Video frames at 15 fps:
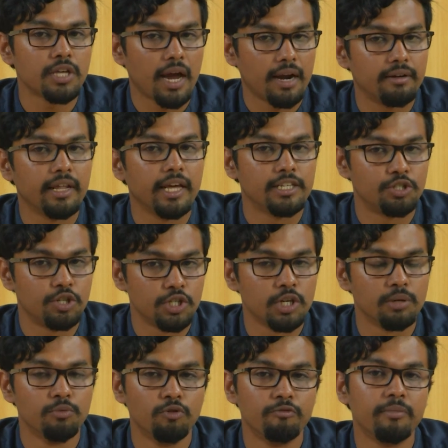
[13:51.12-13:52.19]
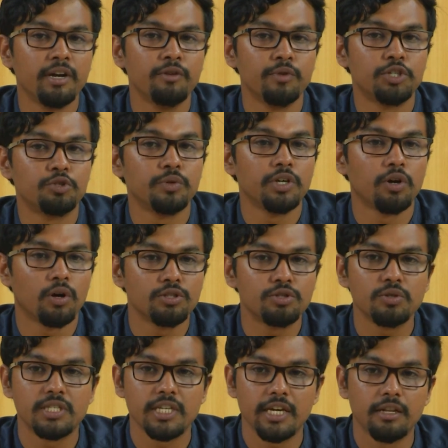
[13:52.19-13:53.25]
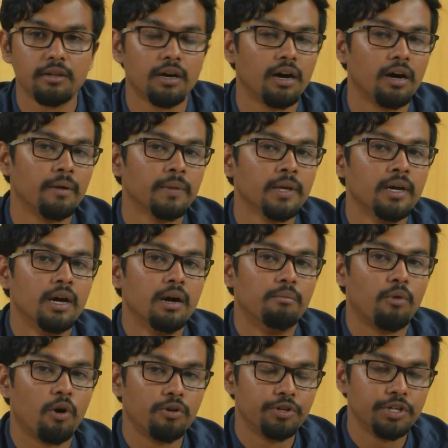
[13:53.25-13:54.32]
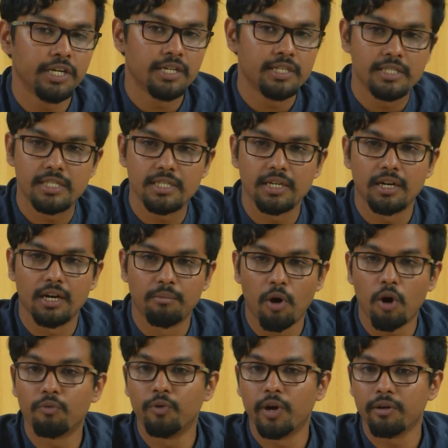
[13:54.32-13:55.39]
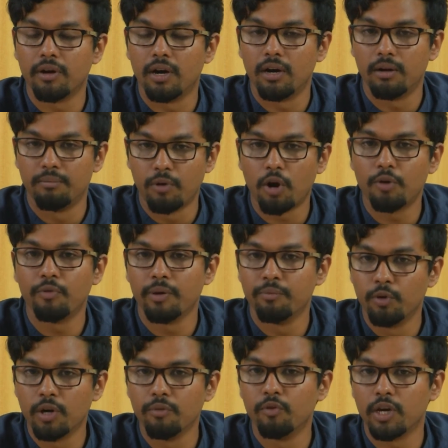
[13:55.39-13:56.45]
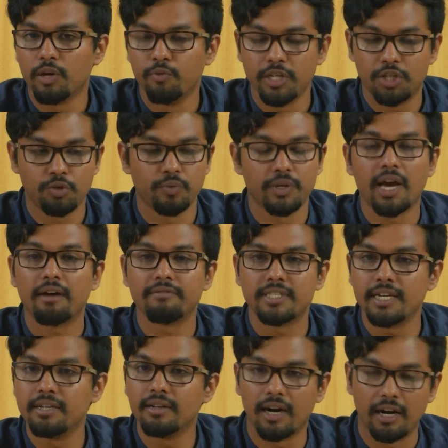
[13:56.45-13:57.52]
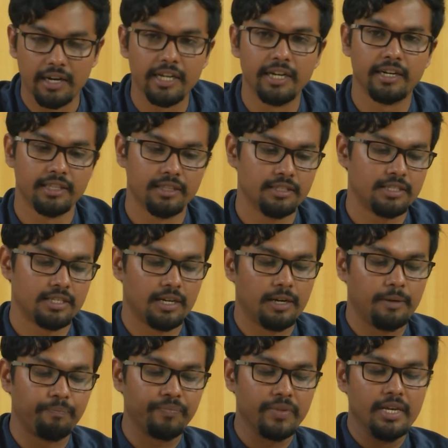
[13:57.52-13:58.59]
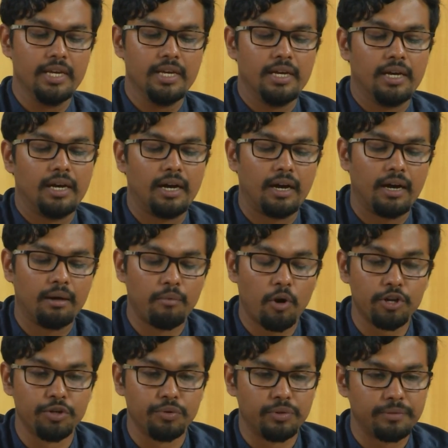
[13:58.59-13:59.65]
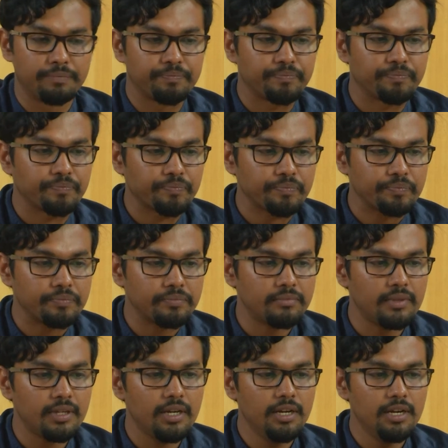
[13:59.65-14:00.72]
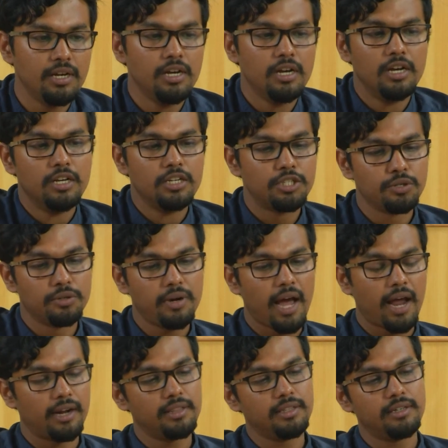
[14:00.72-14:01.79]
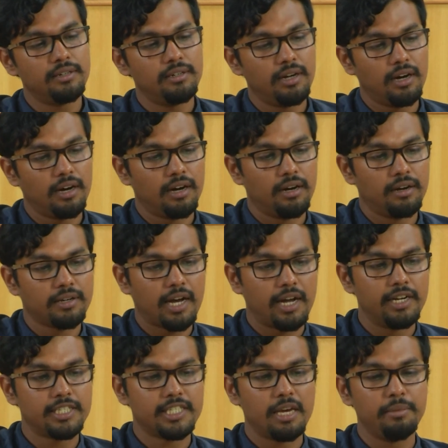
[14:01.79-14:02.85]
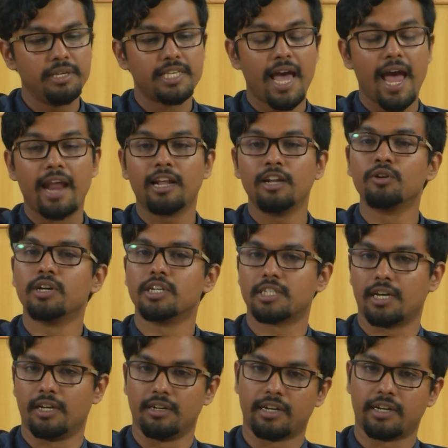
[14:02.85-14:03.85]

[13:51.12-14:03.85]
and the Stichel movement, which we also see in Mondrian's Broadway Boogie Boogie, which we have seen earlier in this module. So another color scheme is analogous color